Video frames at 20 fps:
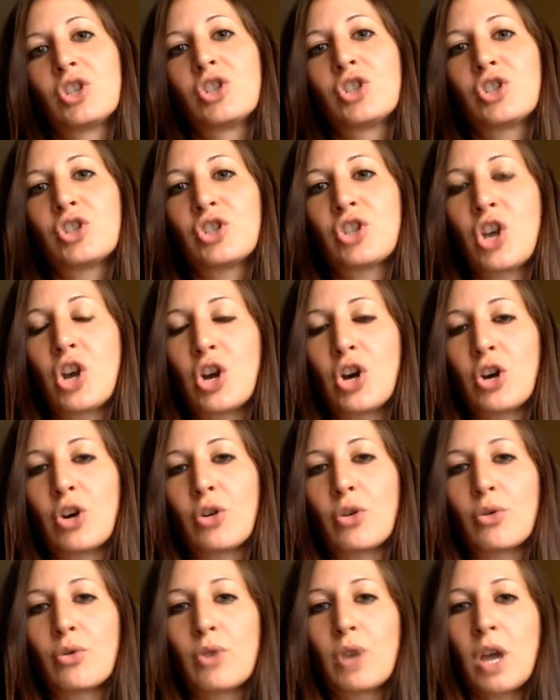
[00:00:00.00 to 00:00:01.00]

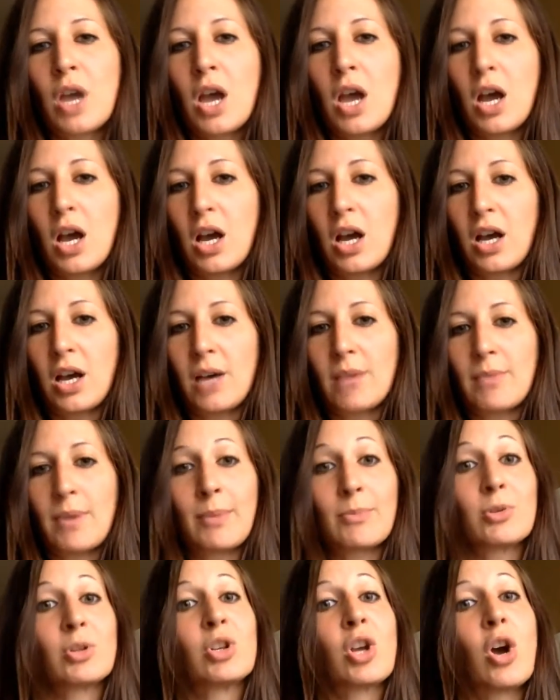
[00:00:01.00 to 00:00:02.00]
So
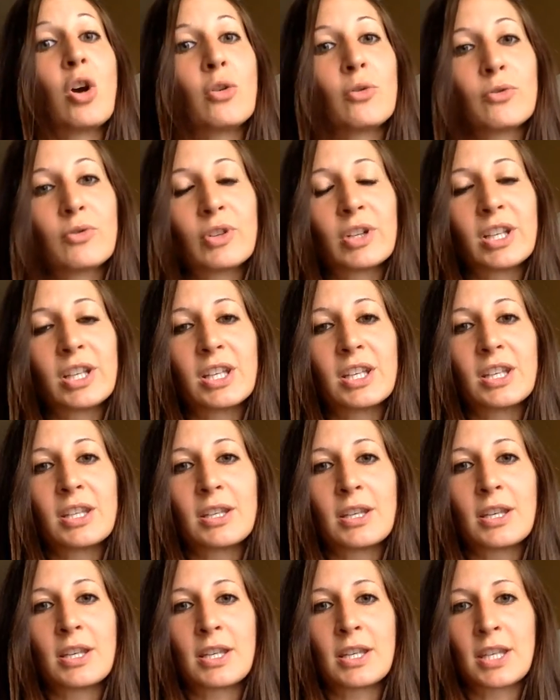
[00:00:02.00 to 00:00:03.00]
I'm going to
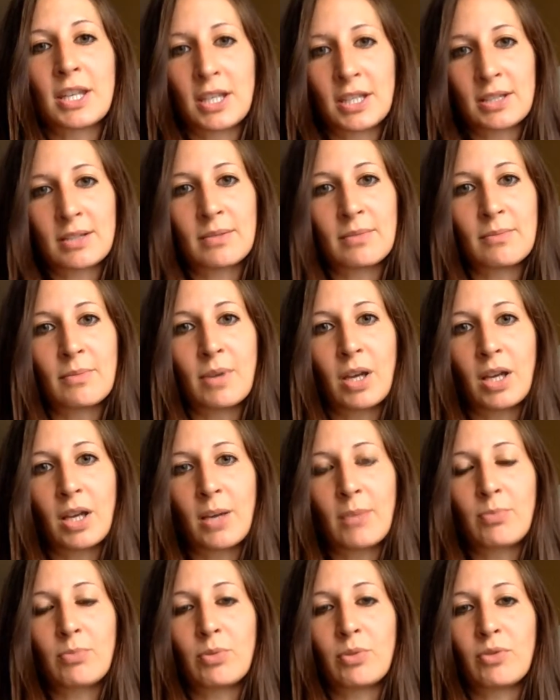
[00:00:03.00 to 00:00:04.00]
hopefully get a
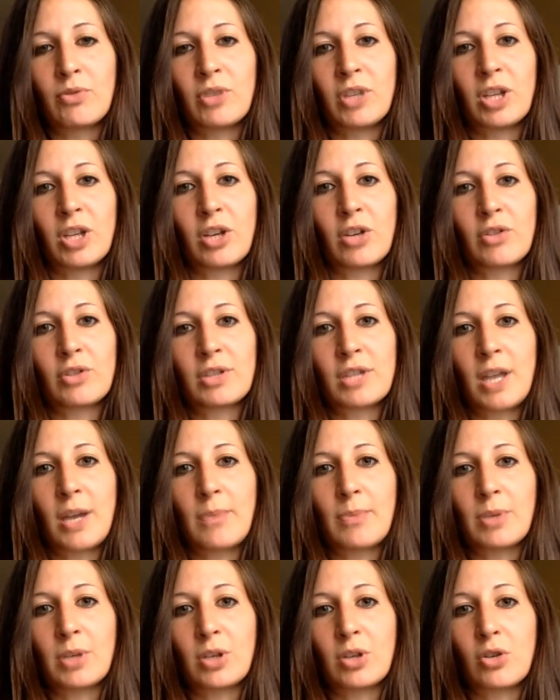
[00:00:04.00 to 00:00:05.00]
couple more videos
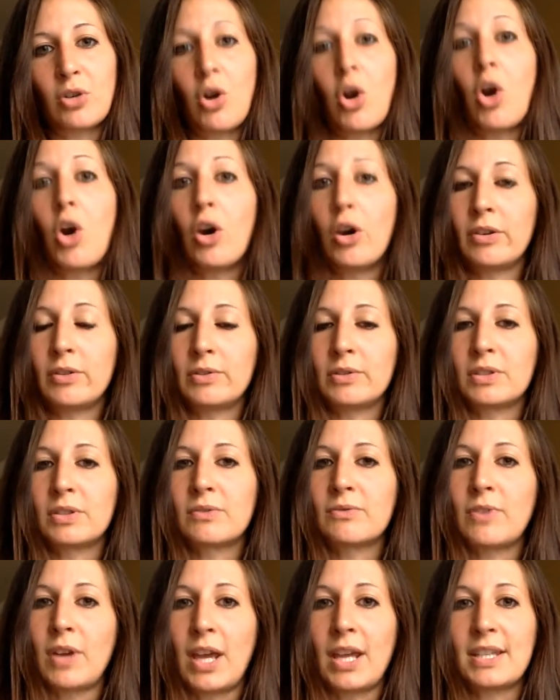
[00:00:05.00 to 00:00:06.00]
up here on
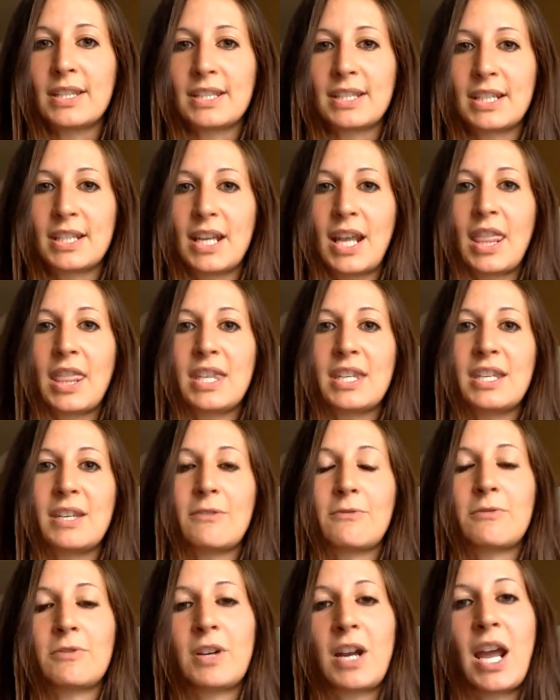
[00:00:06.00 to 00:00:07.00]
fasting and the
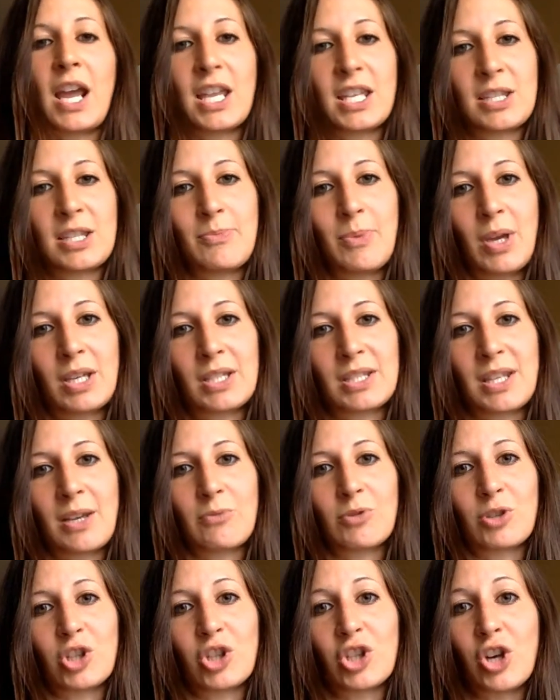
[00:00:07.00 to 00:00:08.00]
different aspects
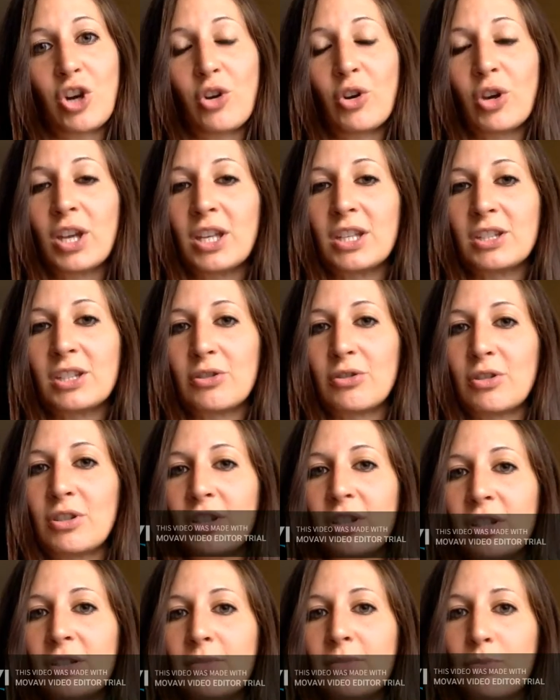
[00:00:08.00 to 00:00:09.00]
that really go into
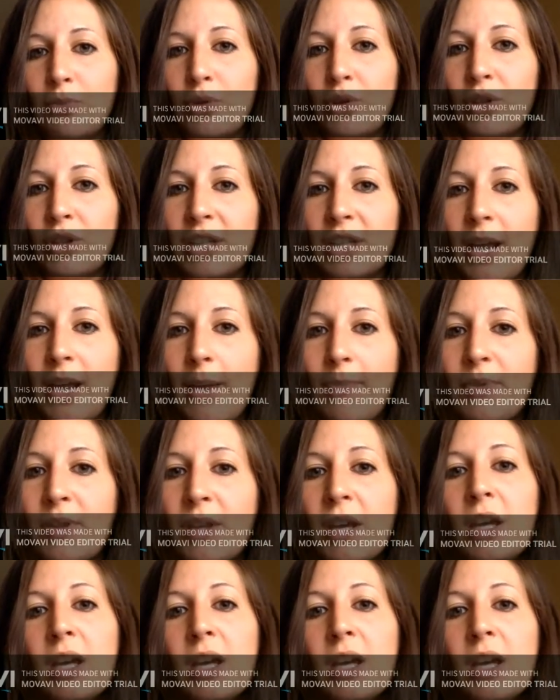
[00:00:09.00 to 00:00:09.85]
it more in depth.